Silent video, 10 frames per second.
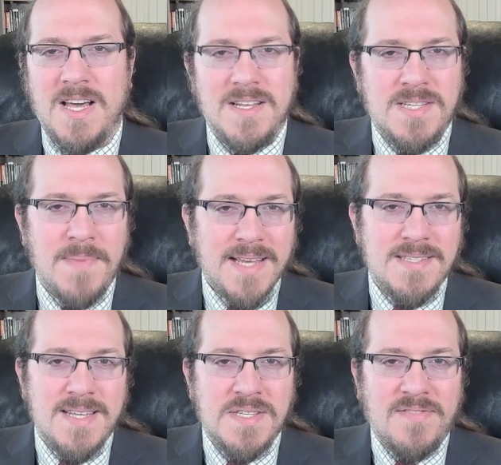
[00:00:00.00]
To make
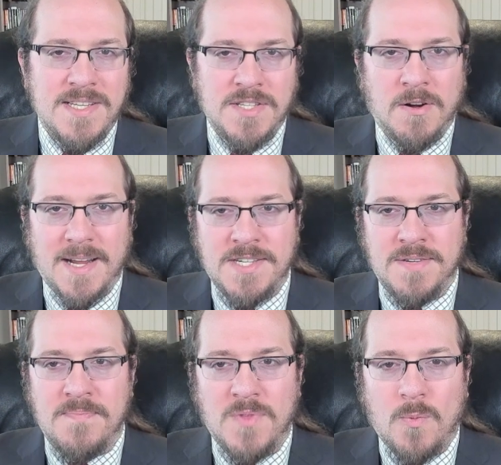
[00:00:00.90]
sense of
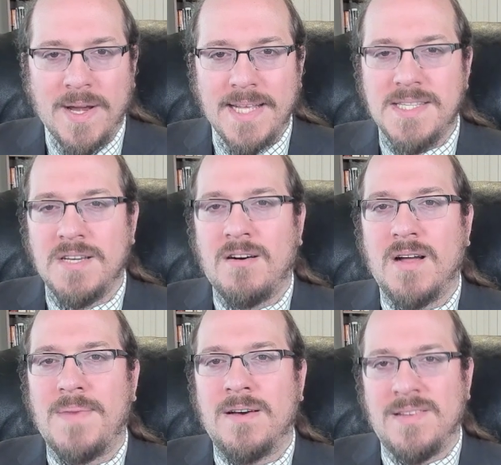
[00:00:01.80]
integration, we need to
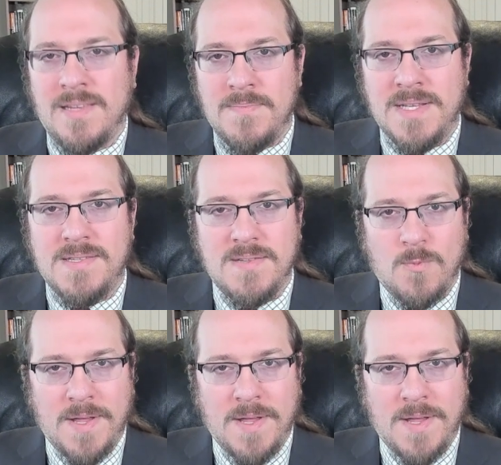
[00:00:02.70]
talk about limits